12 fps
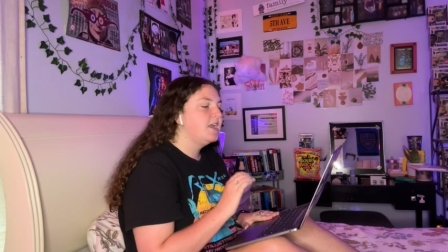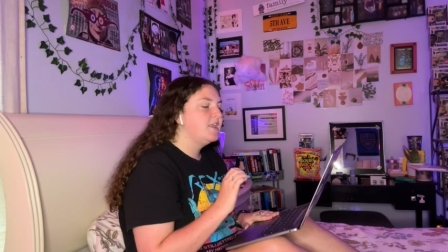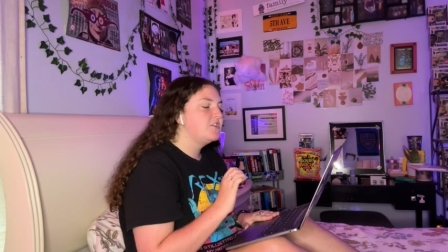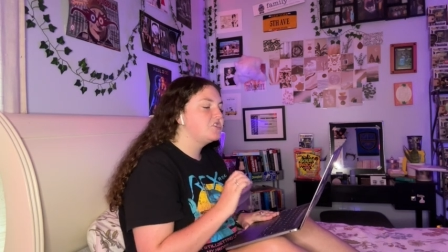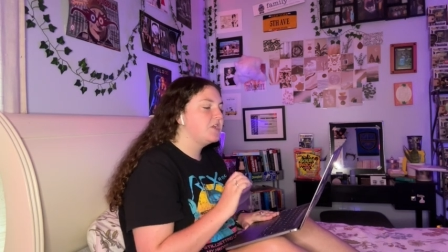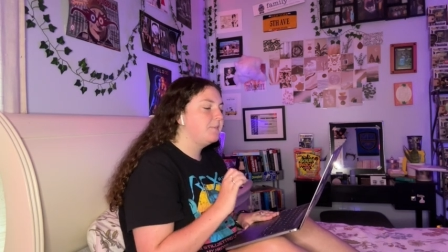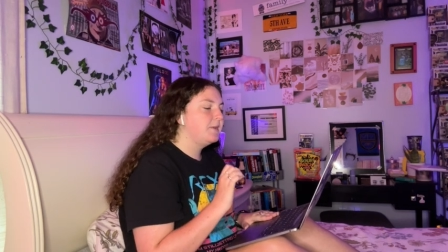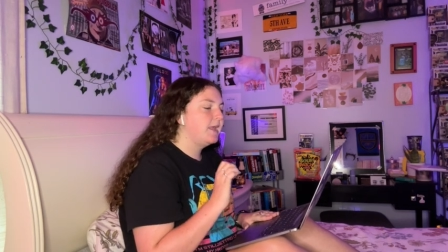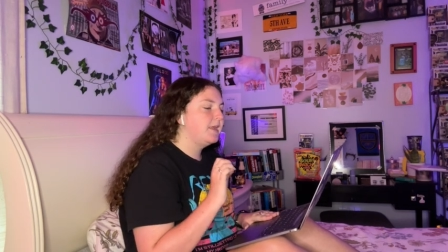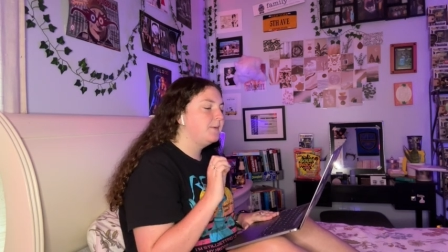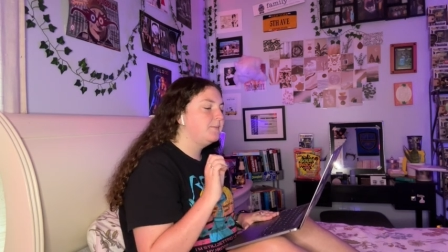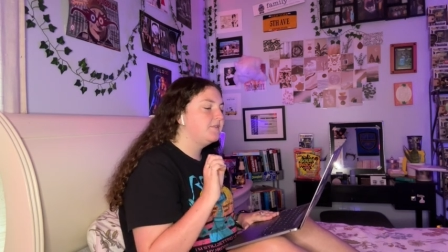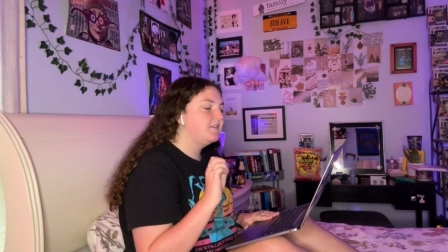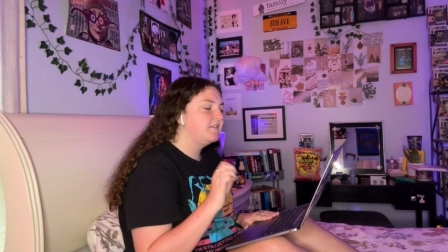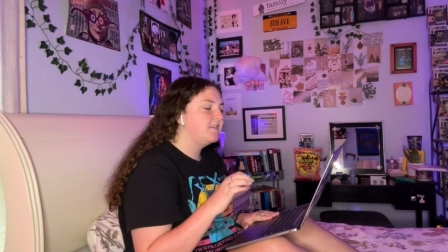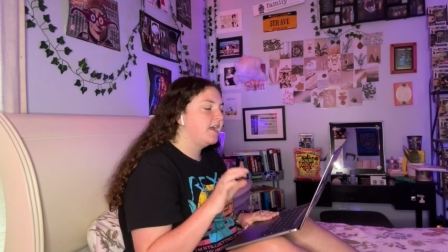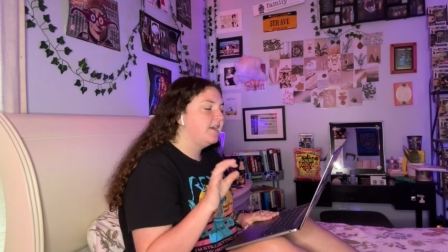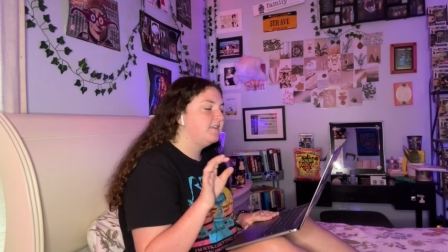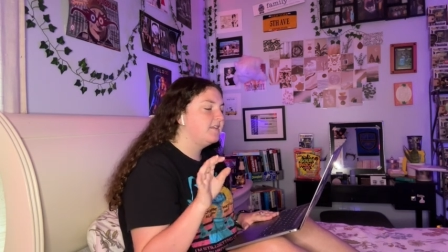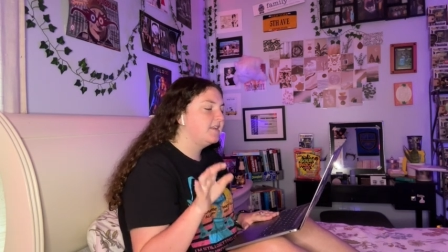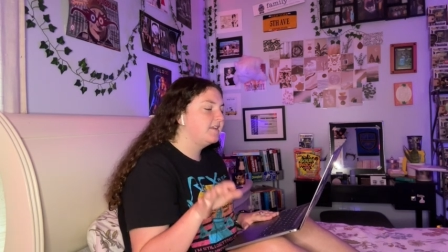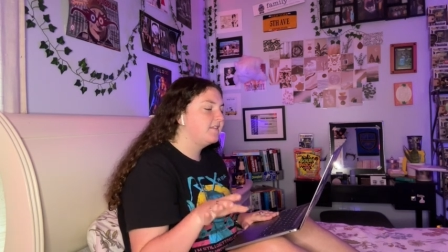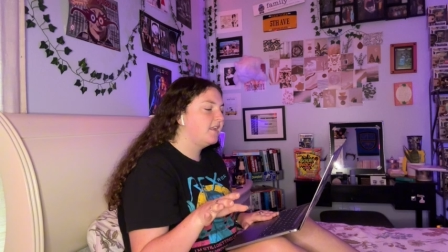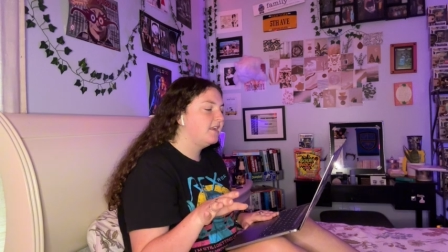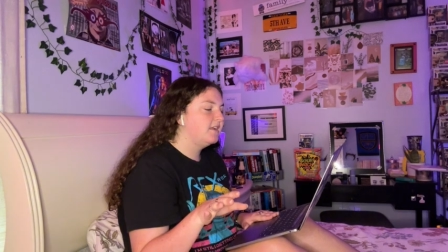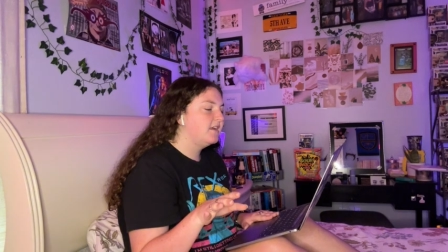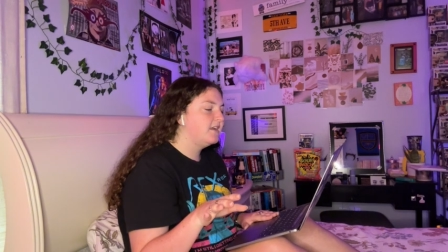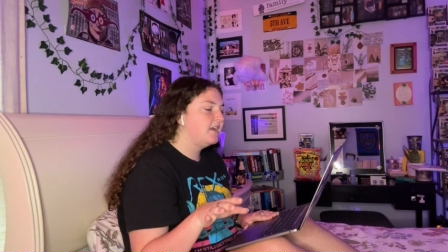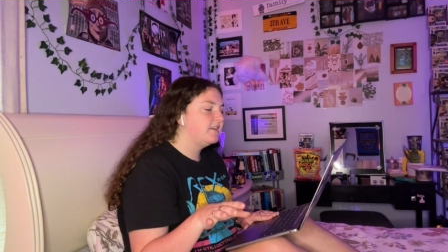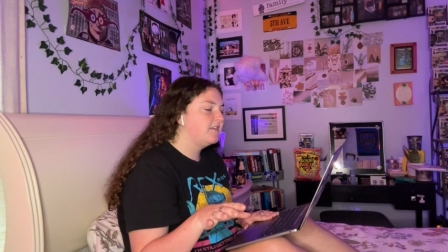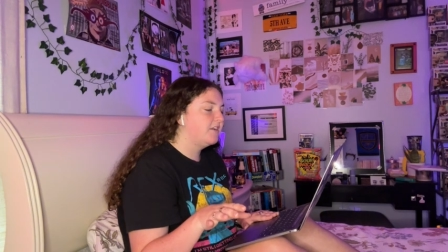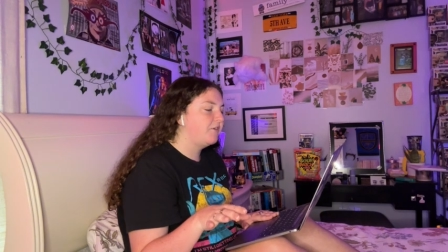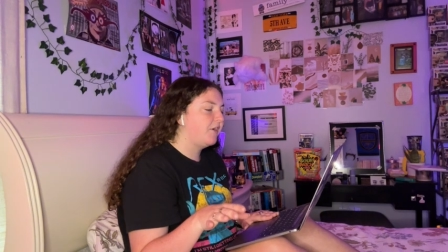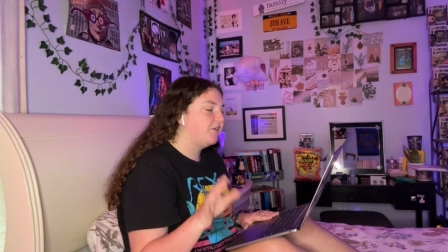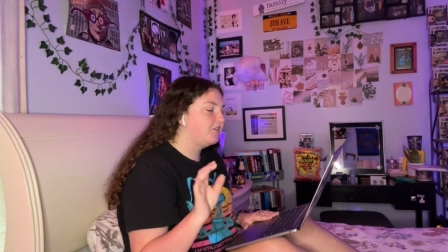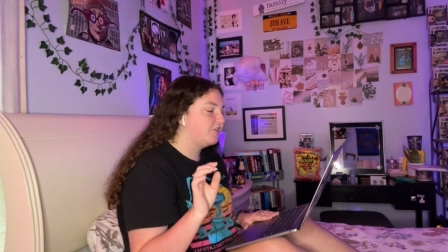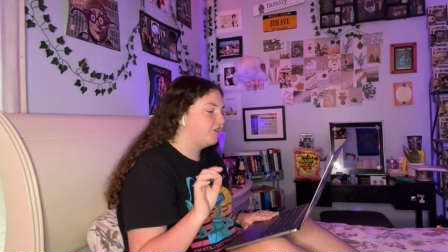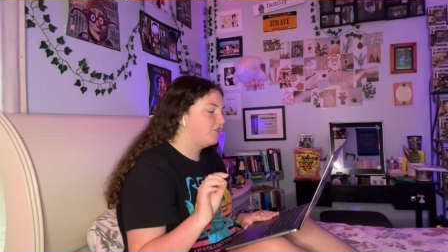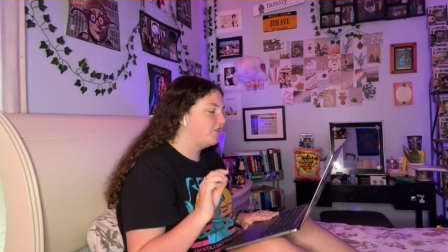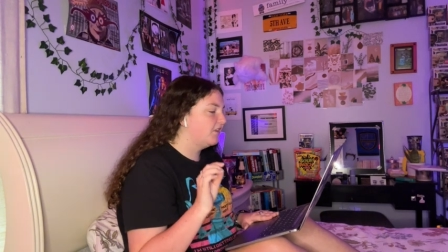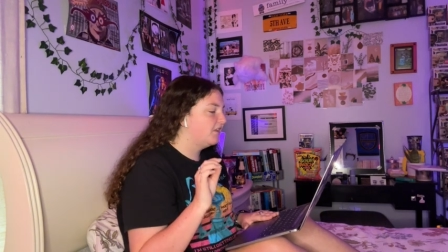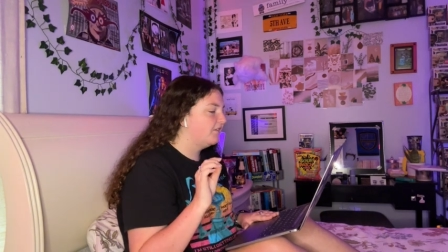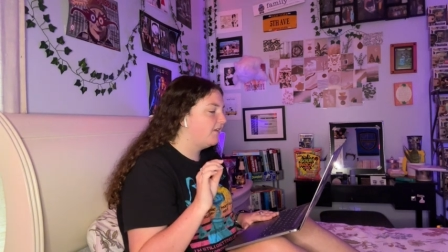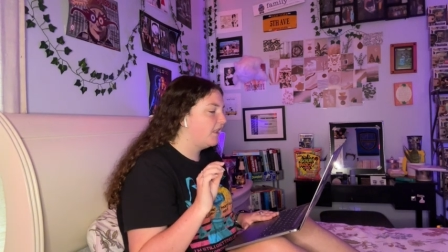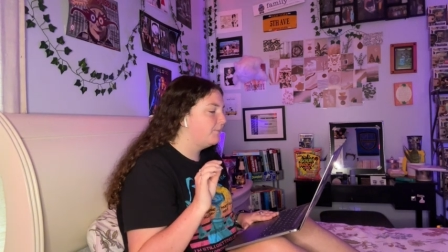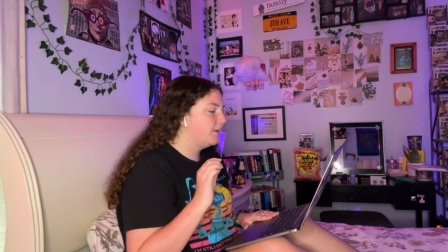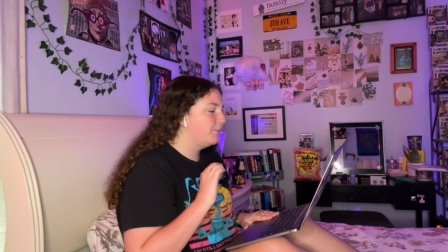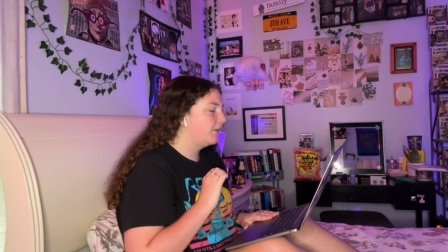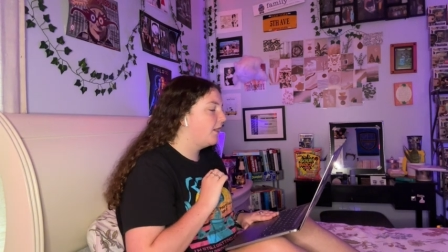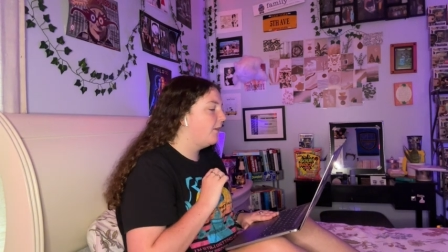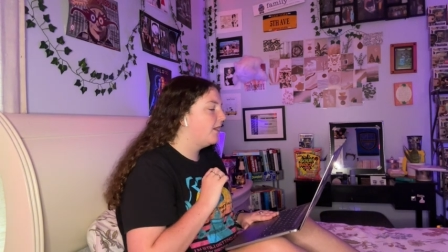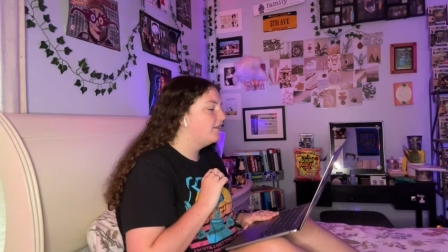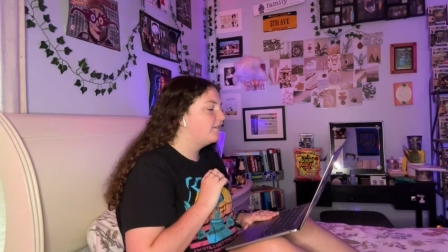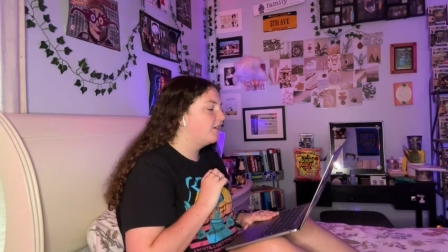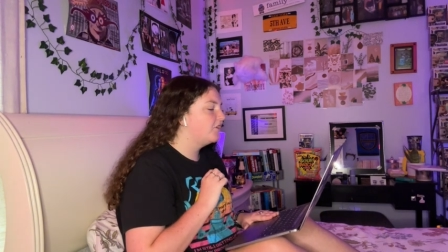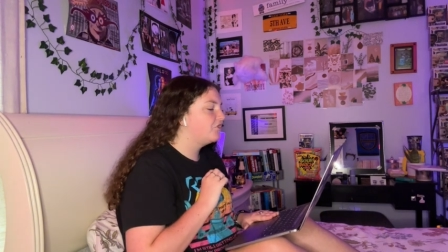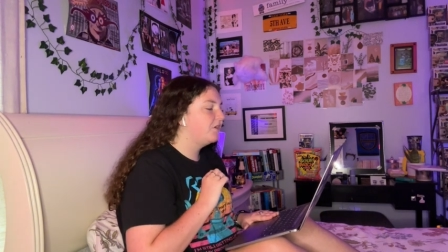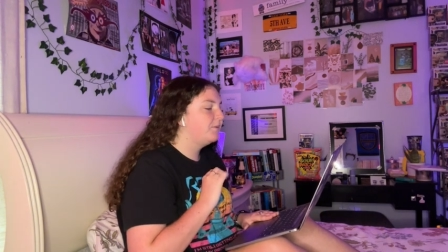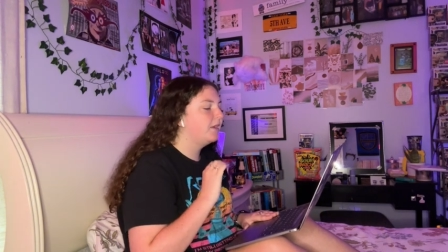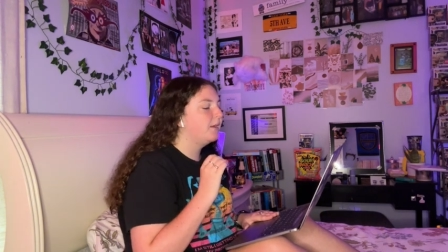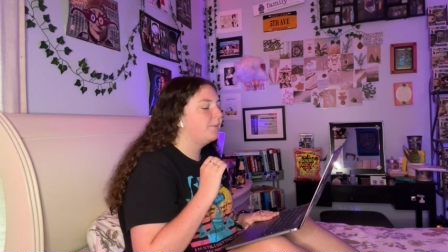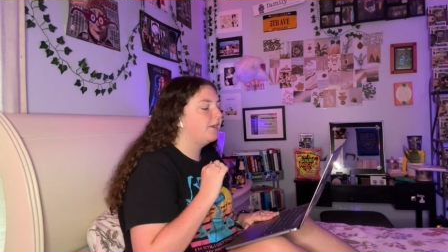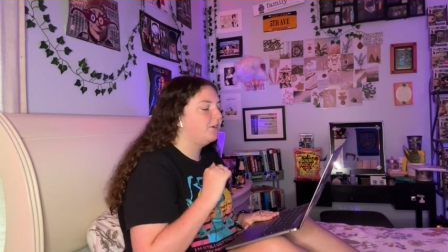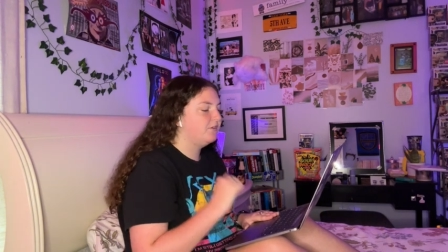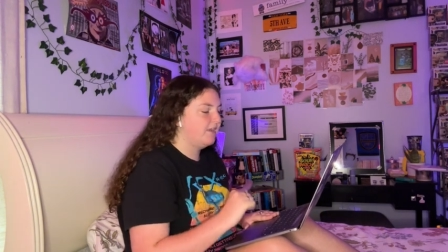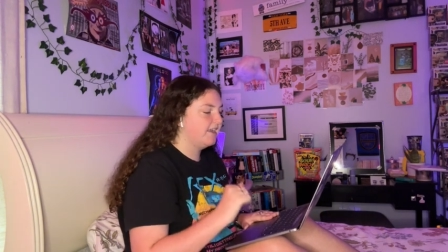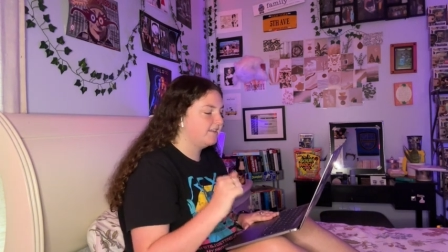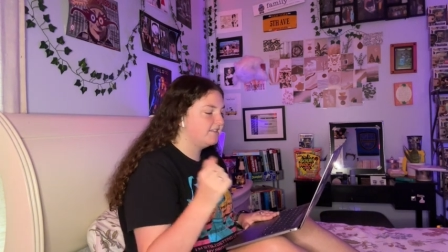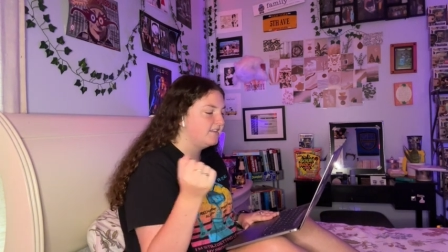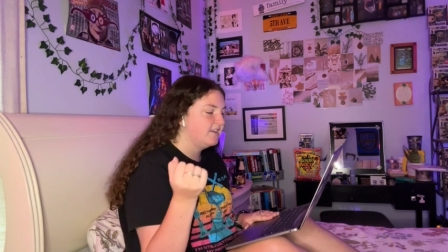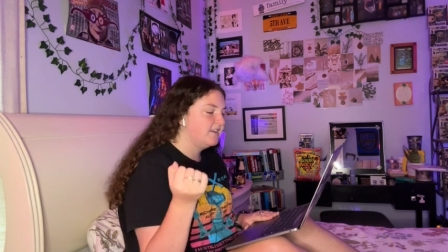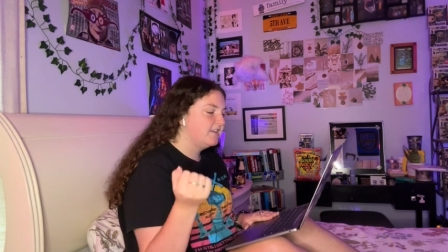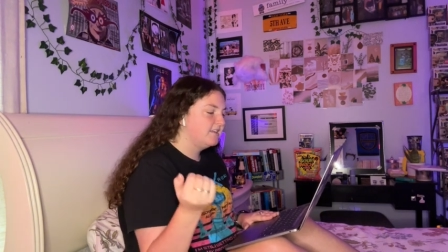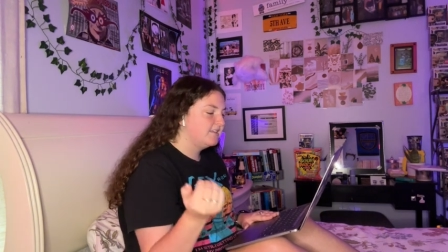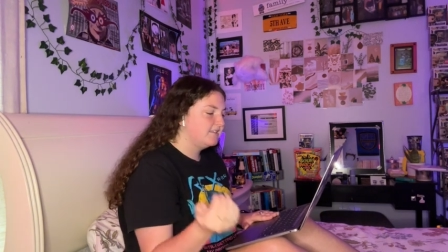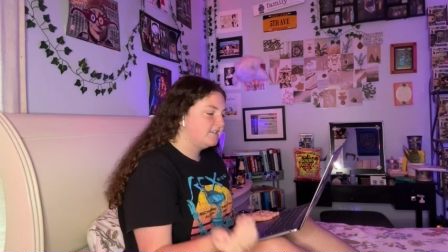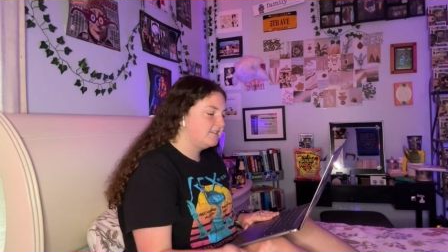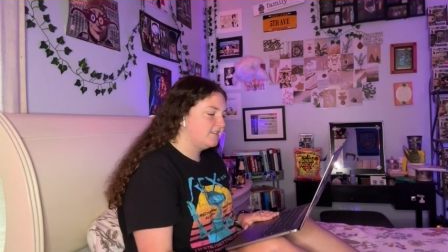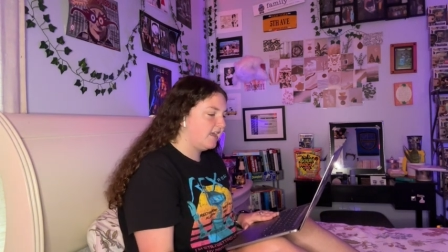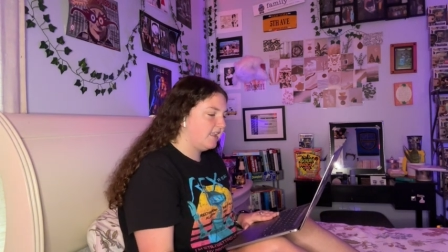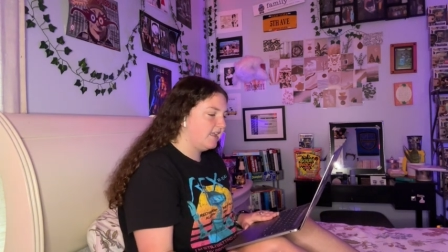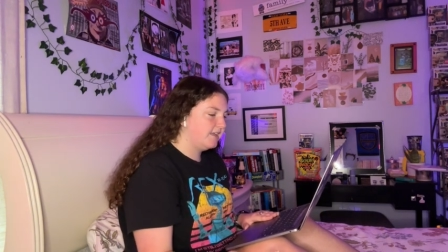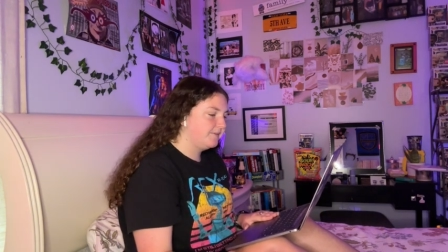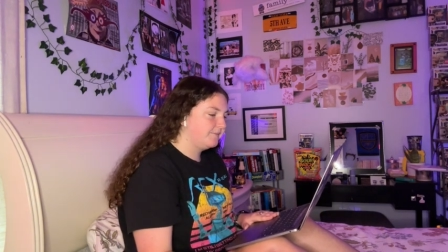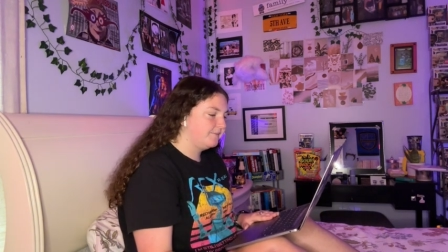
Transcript: The ship names, designs, and exciting itineraries are still in development, but go ahead and start dreaming about your next sailing.